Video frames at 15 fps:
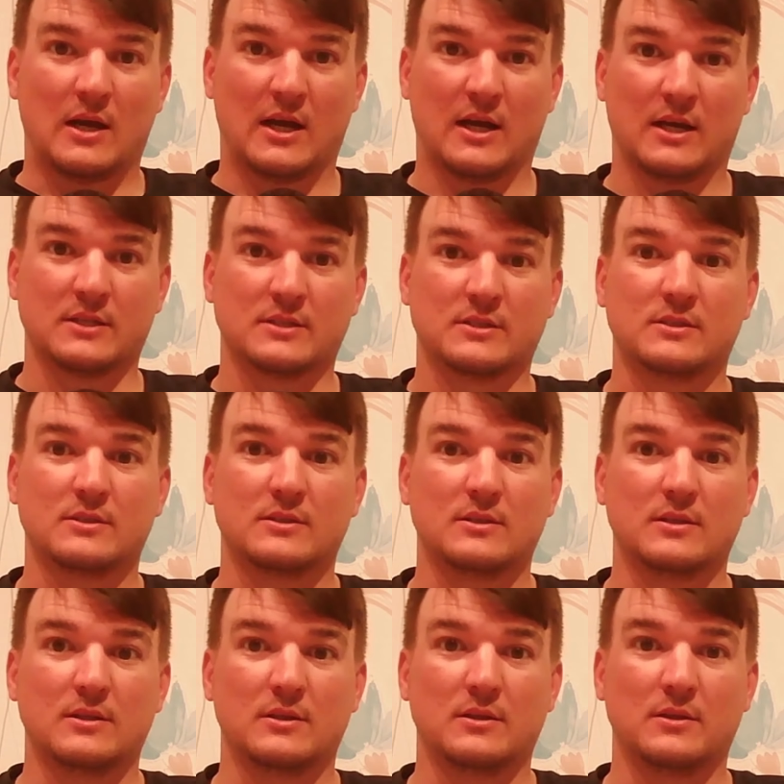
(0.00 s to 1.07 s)

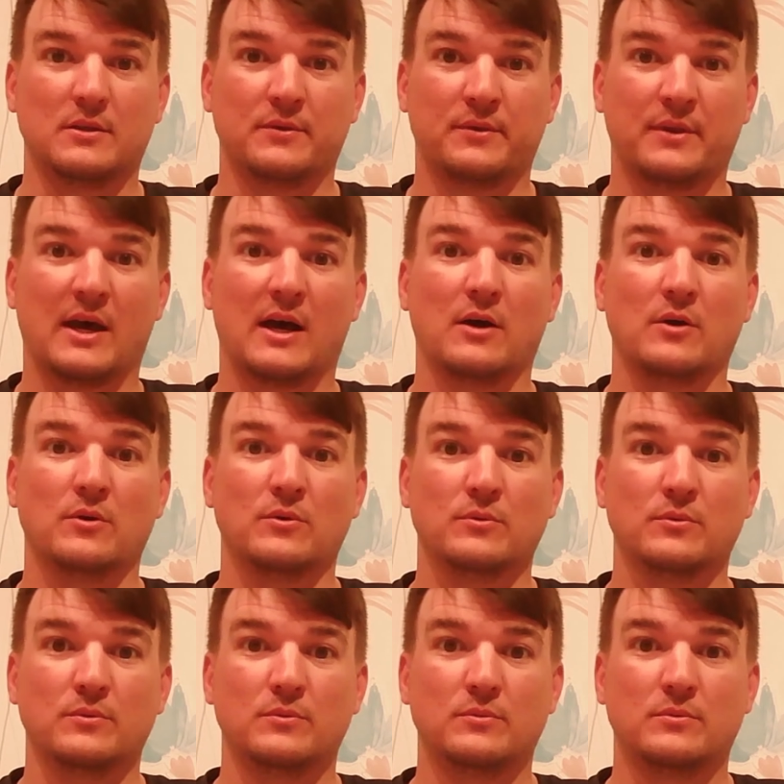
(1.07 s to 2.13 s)
has
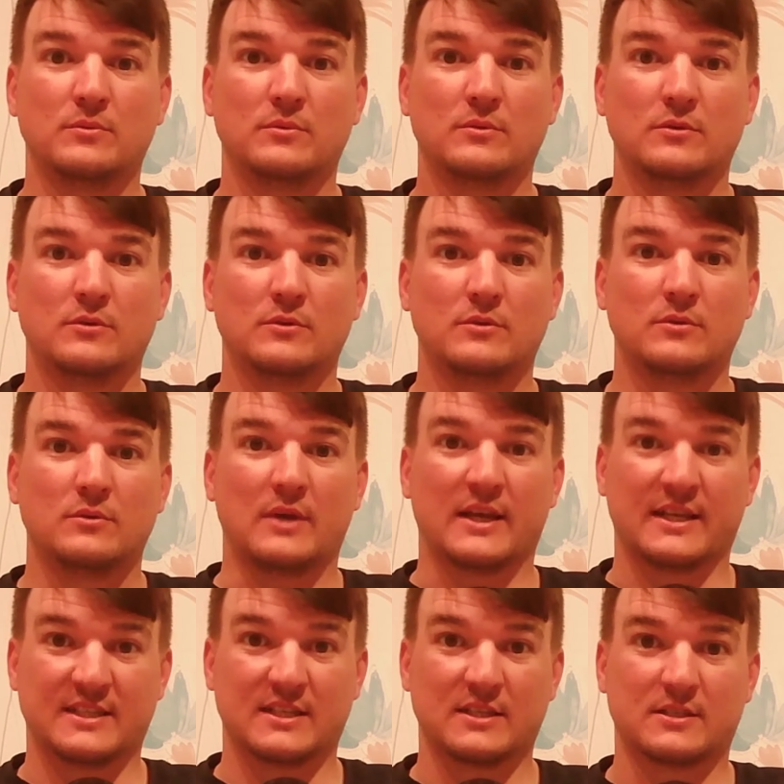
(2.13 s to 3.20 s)
now
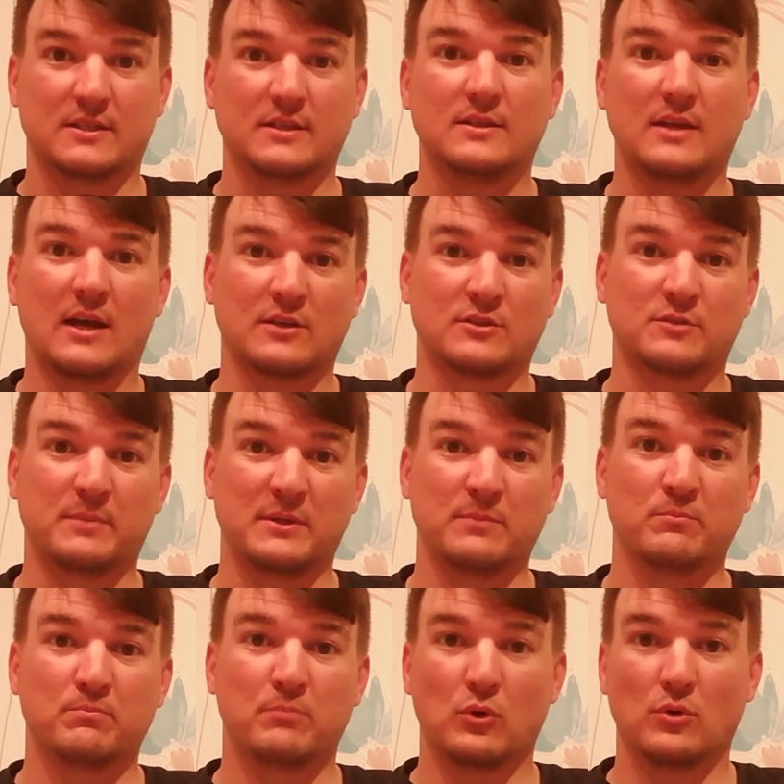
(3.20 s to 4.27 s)
existed, has
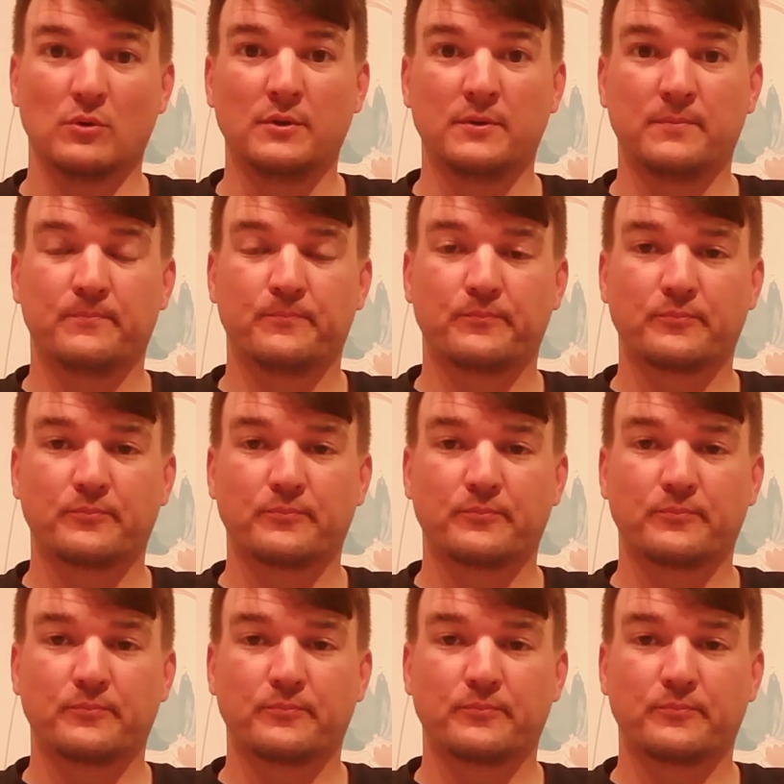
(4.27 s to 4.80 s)
been born.